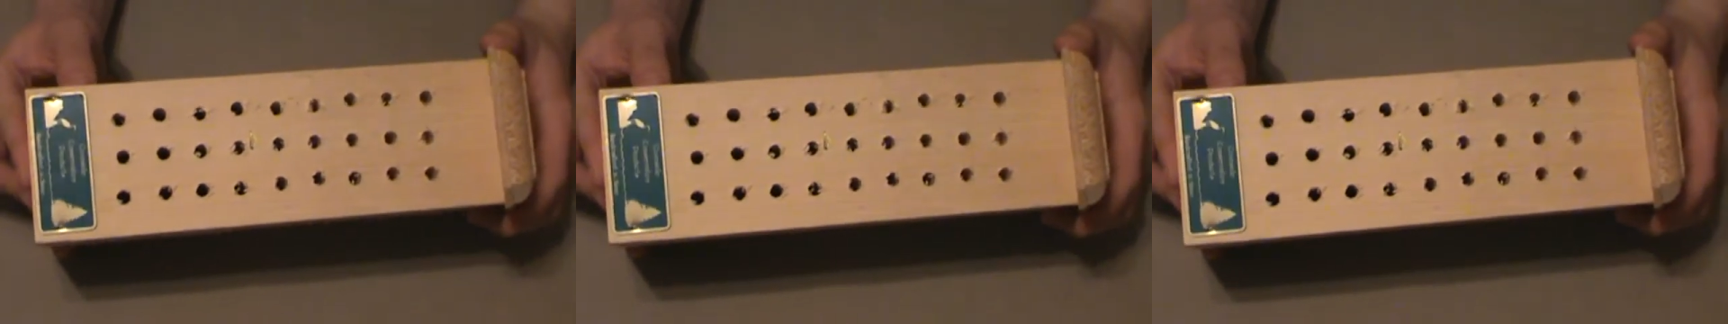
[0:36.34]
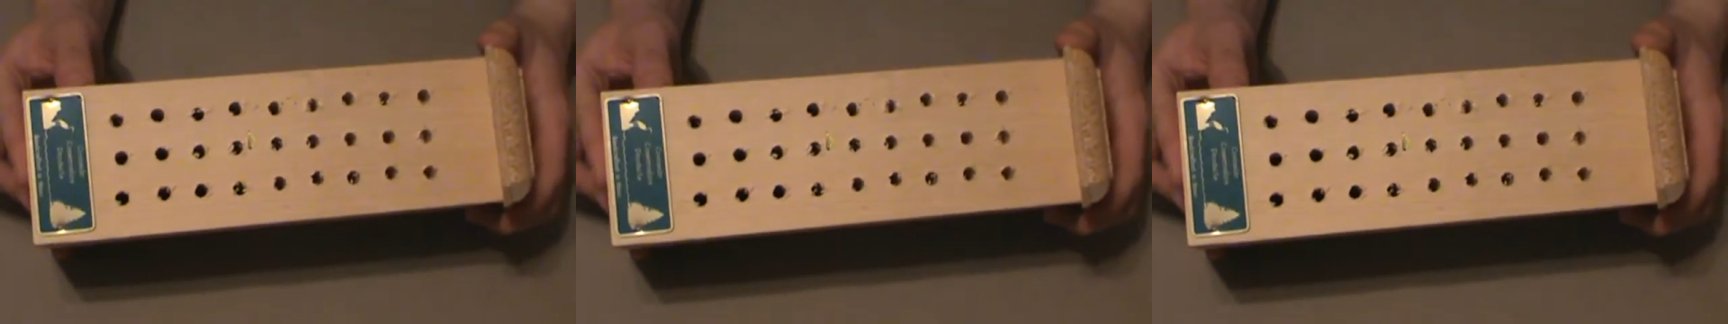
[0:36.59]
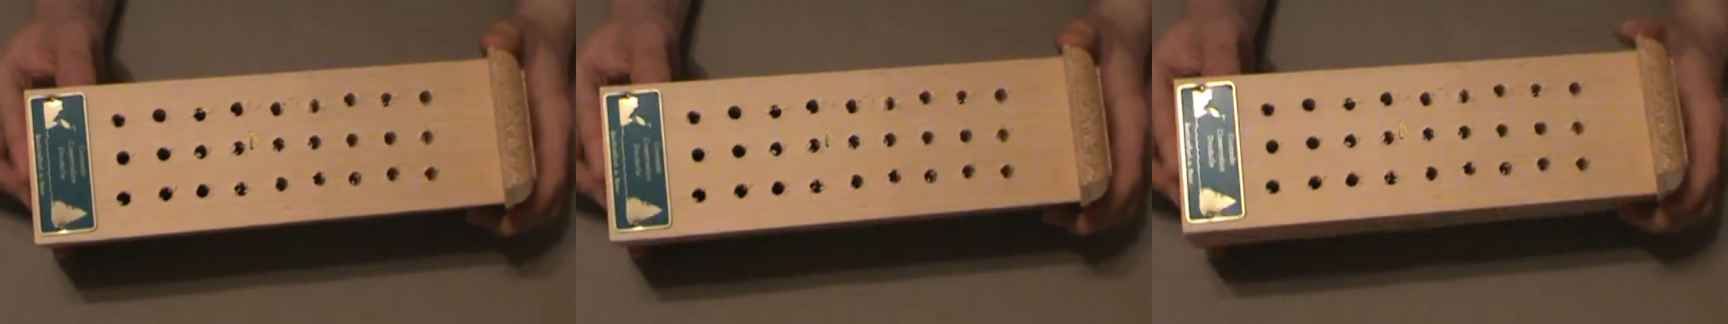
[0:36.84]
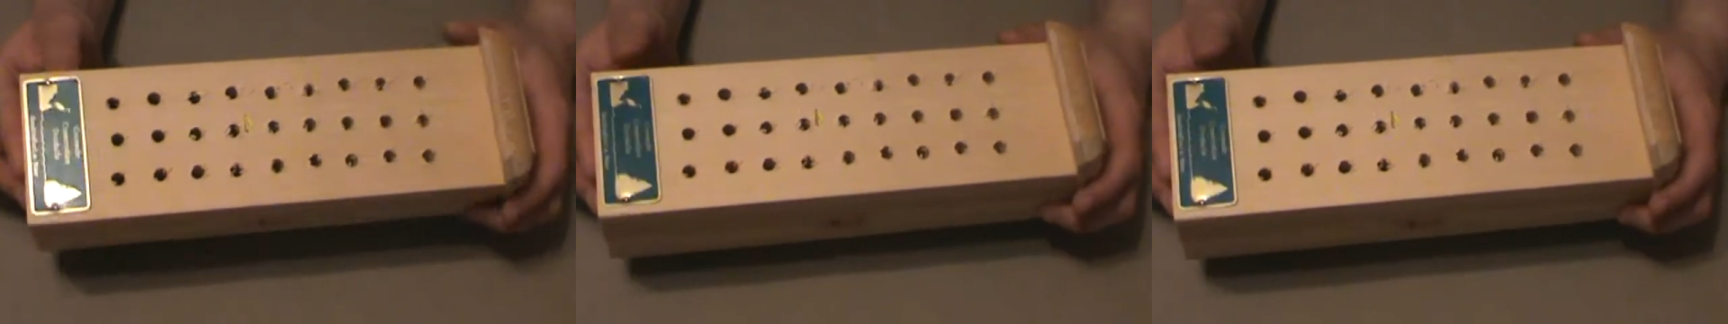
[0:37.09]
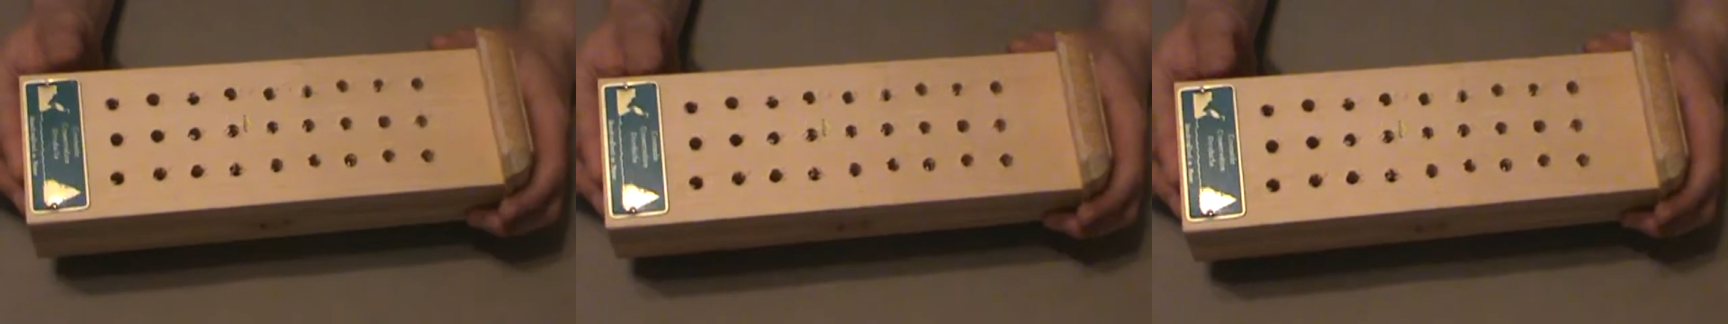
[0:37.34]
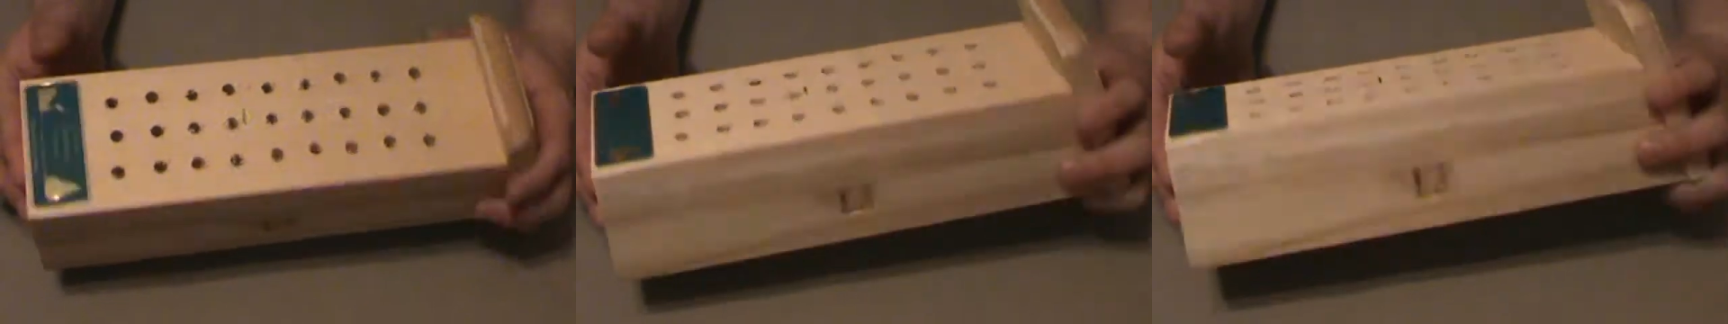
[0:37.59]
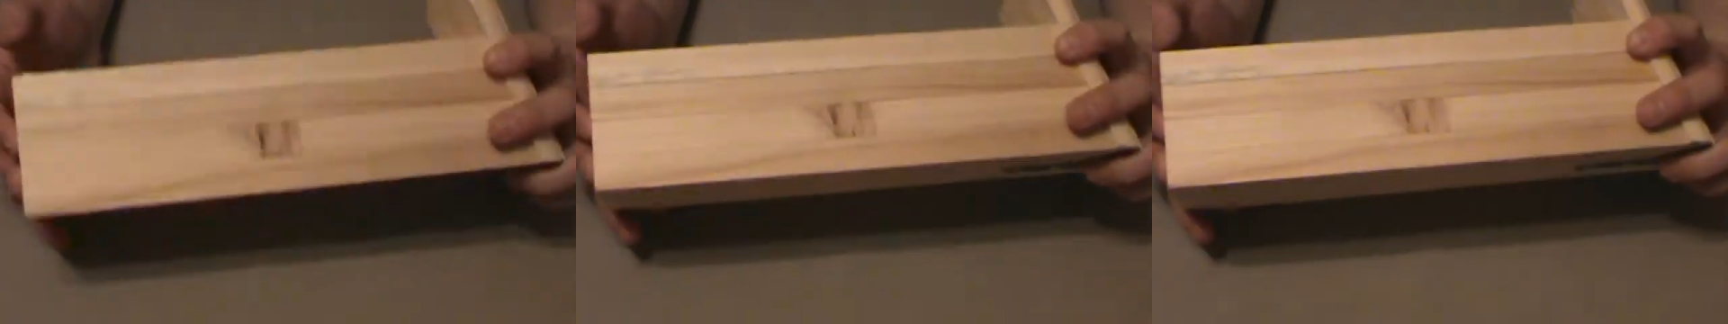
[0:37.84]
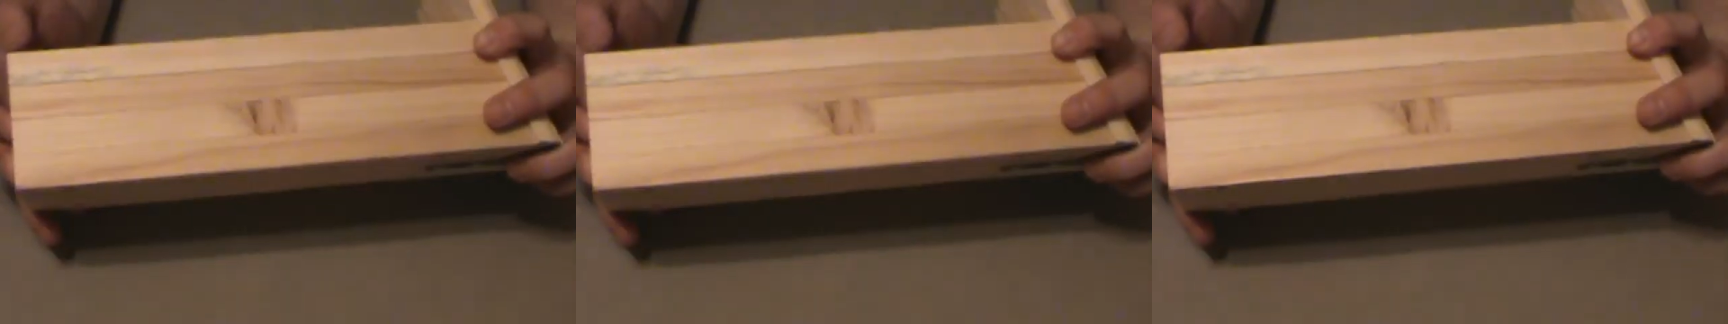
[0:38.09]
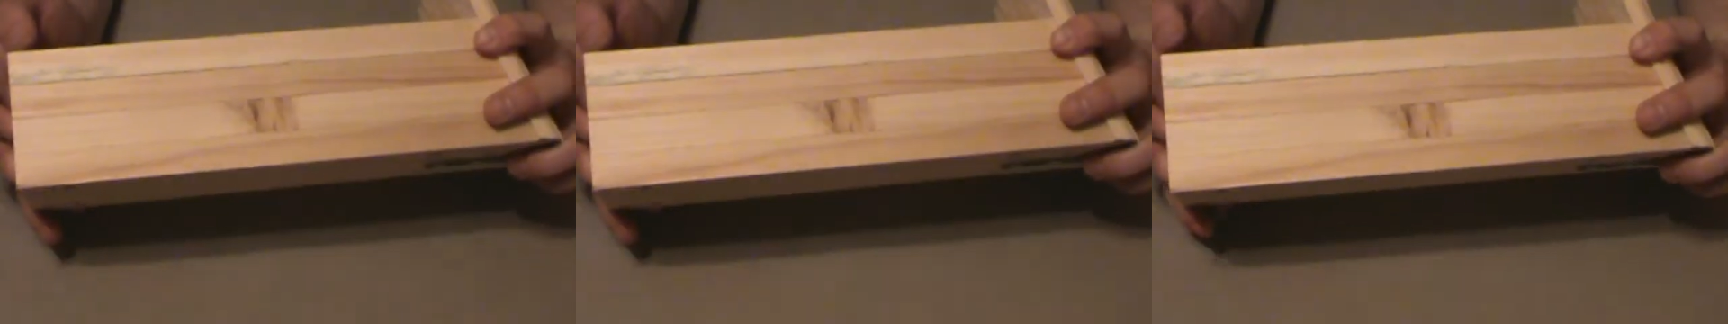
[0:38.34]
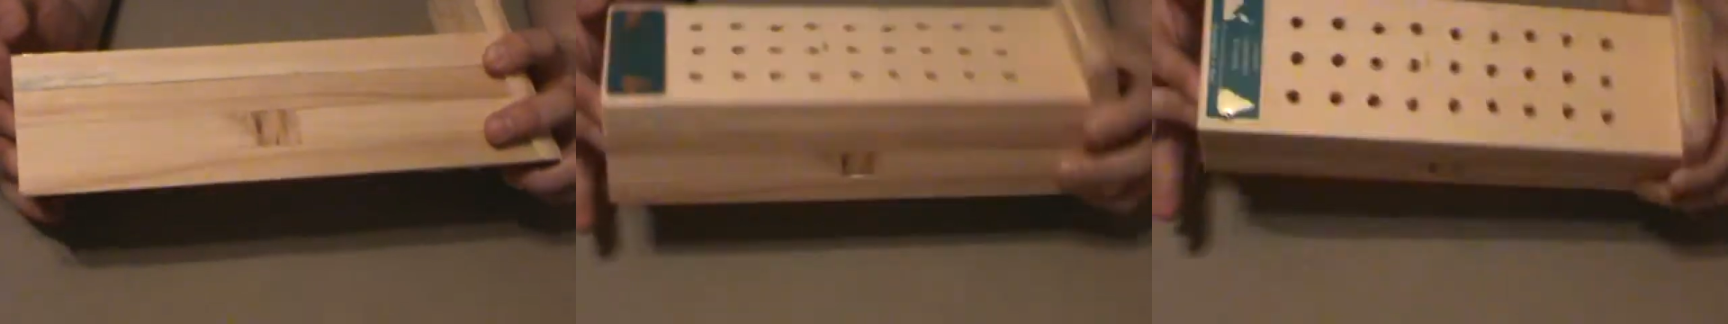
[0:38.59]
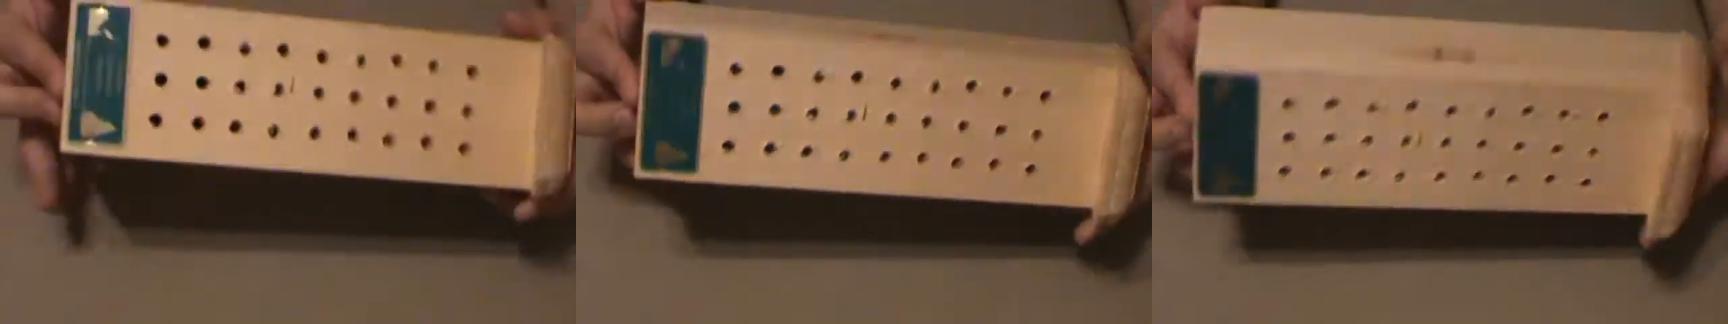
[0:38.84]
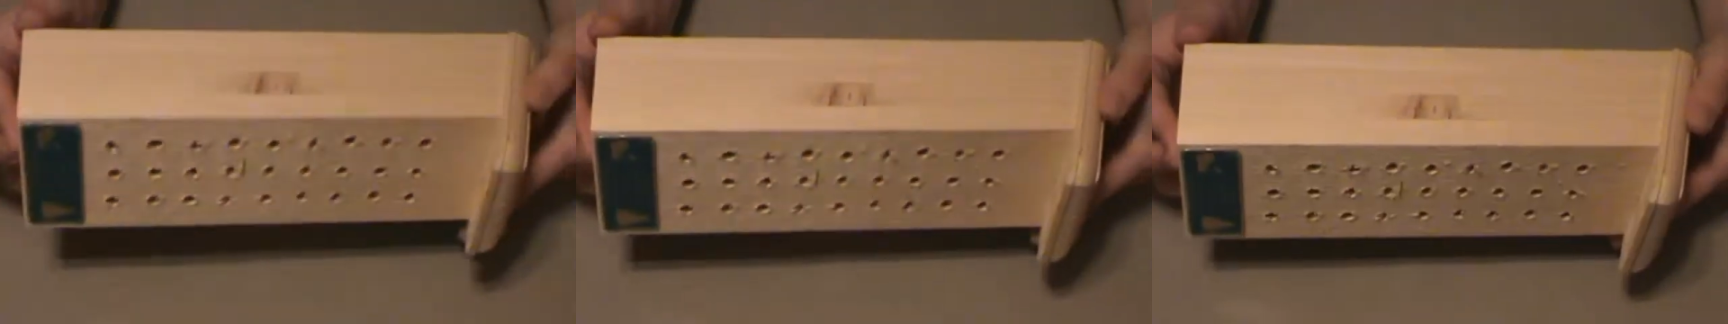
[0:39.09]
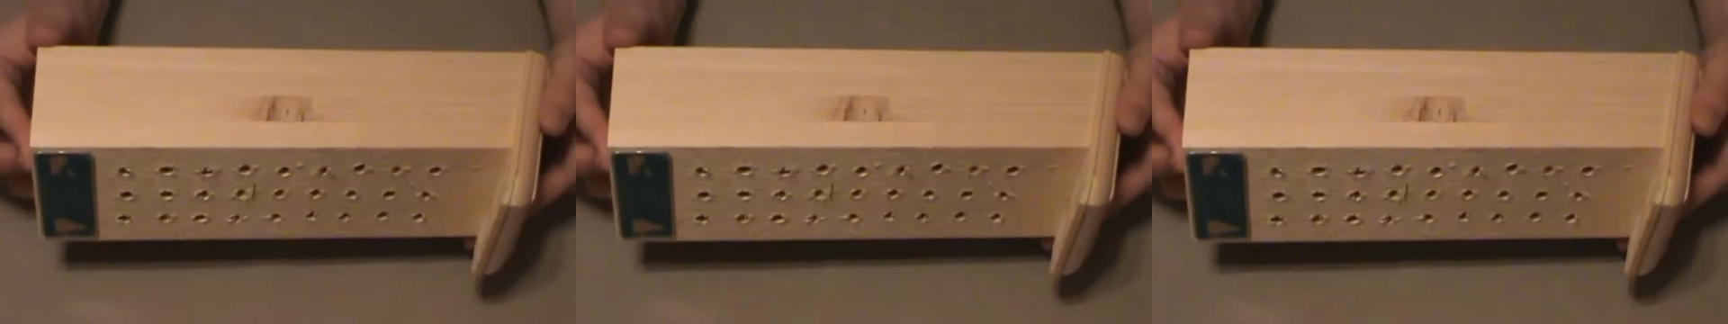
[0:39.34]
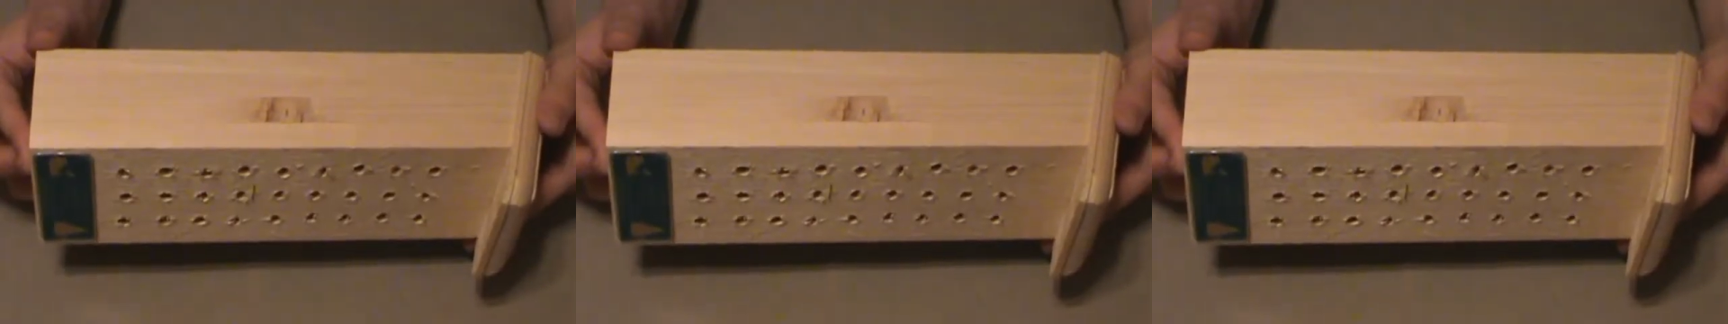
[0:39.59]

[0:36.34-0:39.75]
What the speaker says: (no speaker visible)